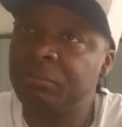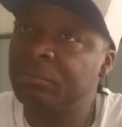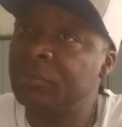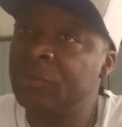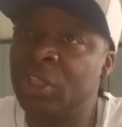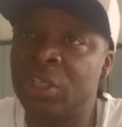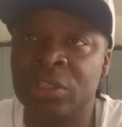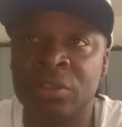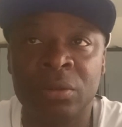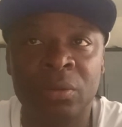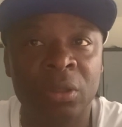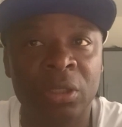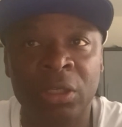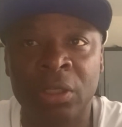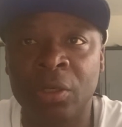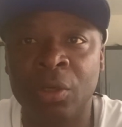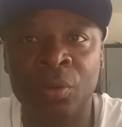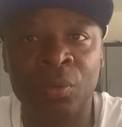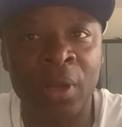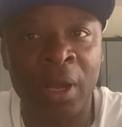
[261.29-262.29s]
Because,
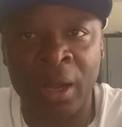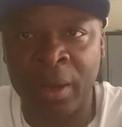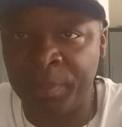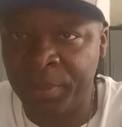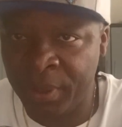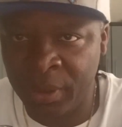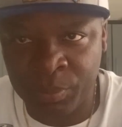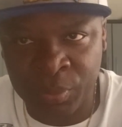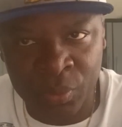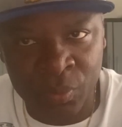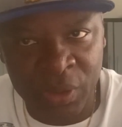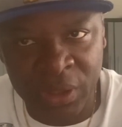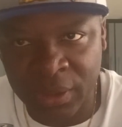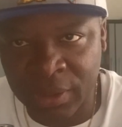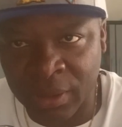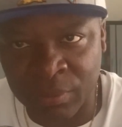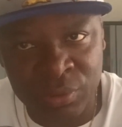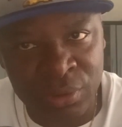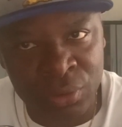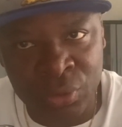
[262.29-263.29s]
our people, when it
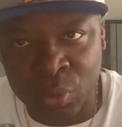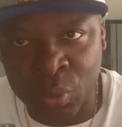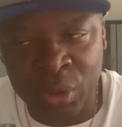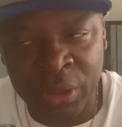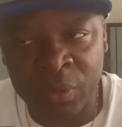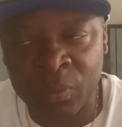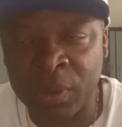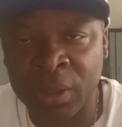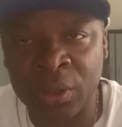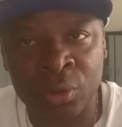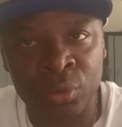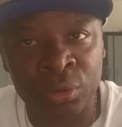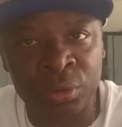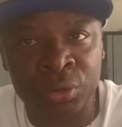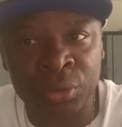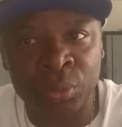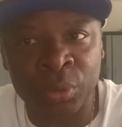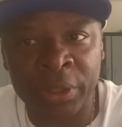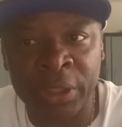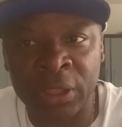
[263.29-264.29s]
comes to talking, we're good at
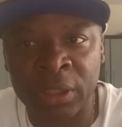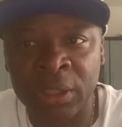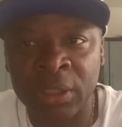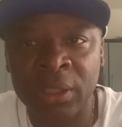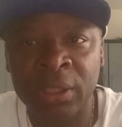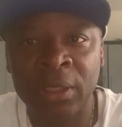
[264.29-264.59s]
talking.